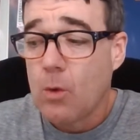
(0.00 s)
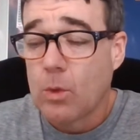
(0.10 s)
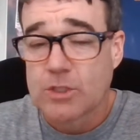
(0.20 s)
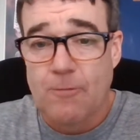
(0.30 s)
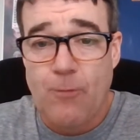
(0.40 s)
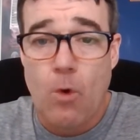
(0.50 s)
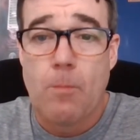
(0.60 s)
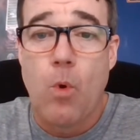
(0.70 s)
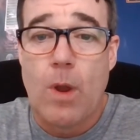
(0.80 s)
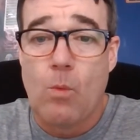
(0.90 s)
was a
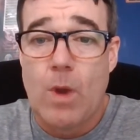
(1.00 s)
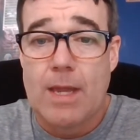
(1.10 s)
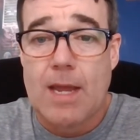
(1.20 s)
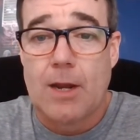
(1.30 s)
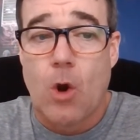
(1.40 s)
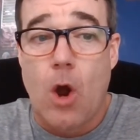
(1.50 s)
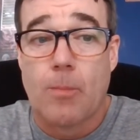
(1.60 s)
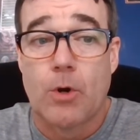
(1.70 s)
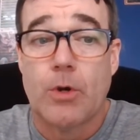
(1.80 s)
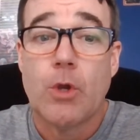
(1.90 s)
4-point win at
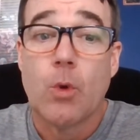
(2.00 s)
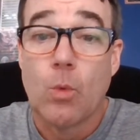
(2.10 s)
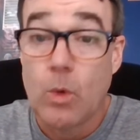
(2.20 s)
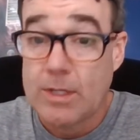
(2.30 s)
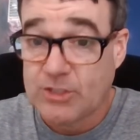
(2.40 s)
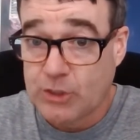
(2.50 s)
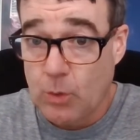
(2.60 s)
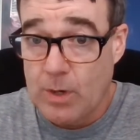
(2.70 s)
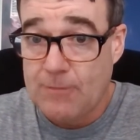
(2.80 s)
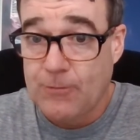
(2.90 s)
Auburn with
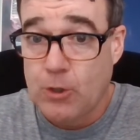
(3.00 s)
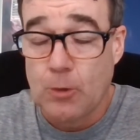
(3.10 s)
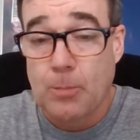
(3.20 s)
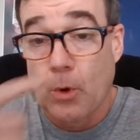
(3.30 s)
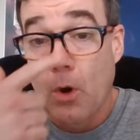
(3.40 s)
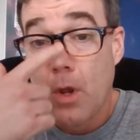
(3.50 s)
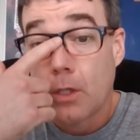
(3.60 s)
Sharif Cooper.